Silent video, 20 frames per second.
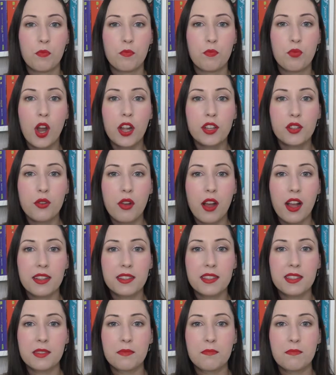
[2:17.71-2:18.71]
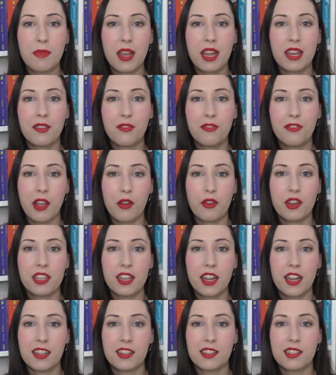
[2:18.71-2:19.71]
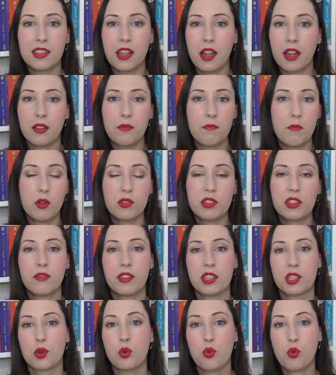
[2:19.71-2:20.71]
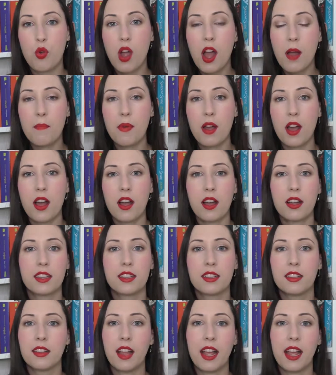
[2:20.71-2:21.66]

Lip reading: brought to us many fairy tales that most of us grew up on,